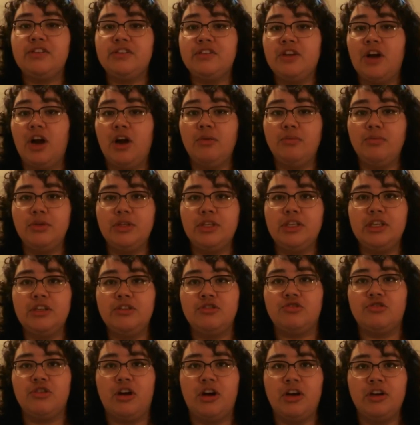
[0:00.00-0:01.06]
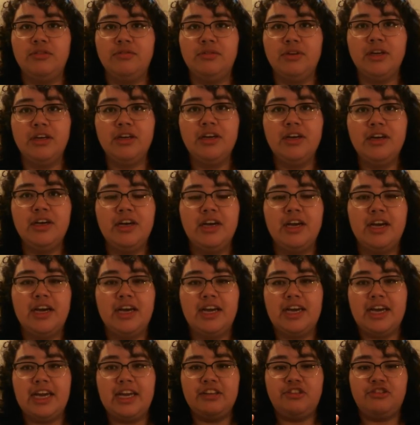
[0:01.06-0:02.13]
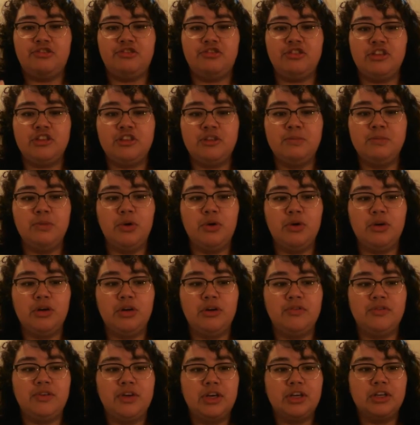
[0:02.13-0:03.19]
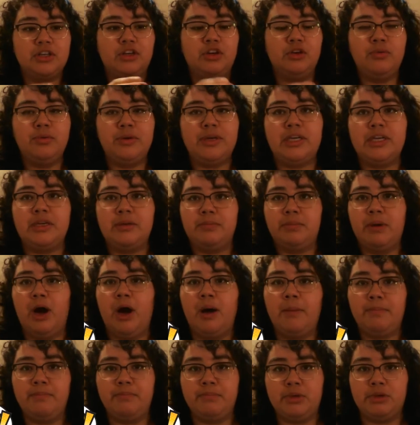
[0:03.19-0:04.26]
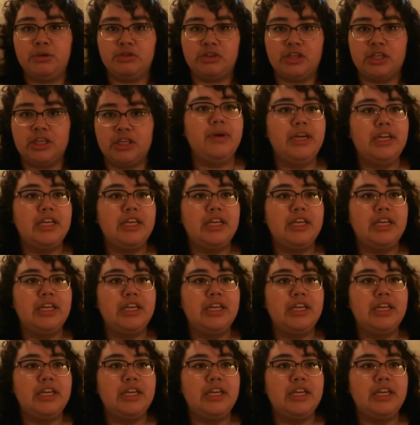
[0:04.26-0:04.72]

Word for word: is not really a genre, it's just more of Korean pop music.